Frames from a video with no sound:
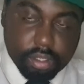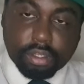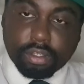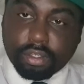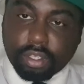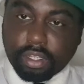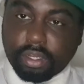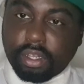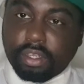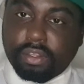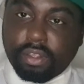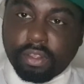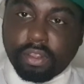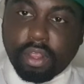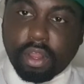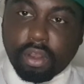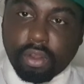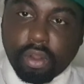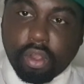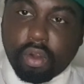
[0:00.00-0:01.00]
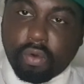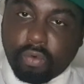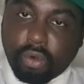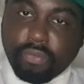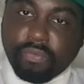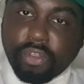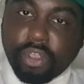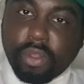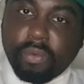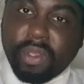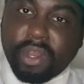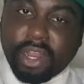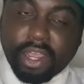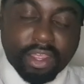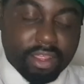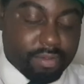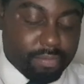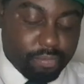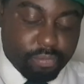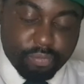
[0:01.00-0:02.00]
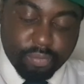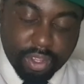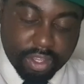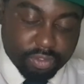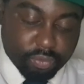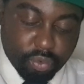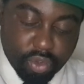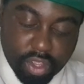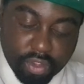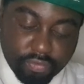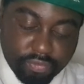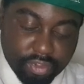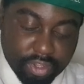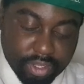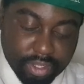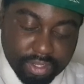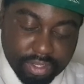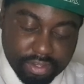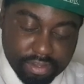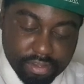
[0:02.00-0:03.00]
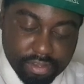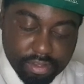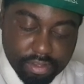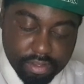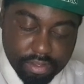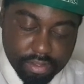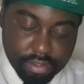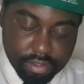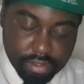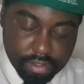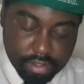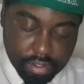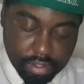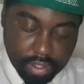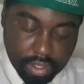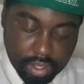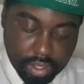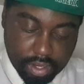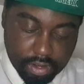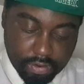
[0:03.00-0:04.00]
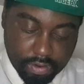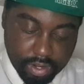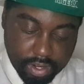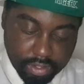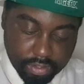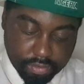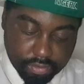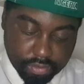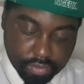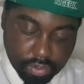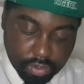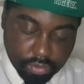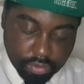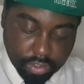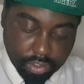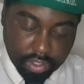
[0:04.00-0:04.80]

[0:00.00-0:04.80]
See, this is a long review, innit? But it's worth it. All right. So the